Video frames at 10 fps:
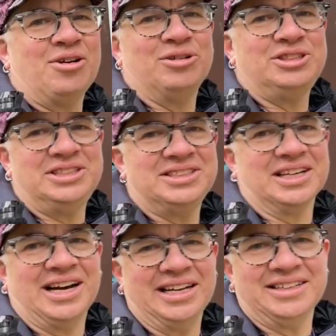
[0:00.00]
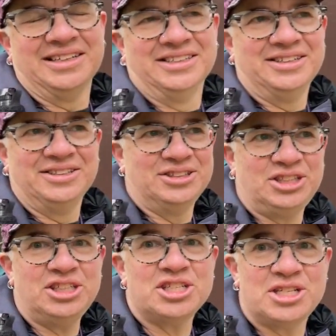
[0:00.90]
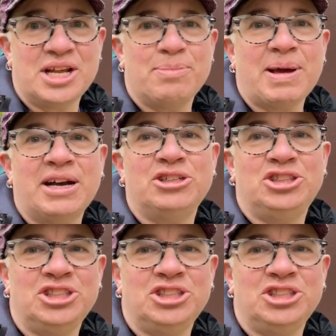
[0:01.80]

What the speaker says: she's not. She just did a better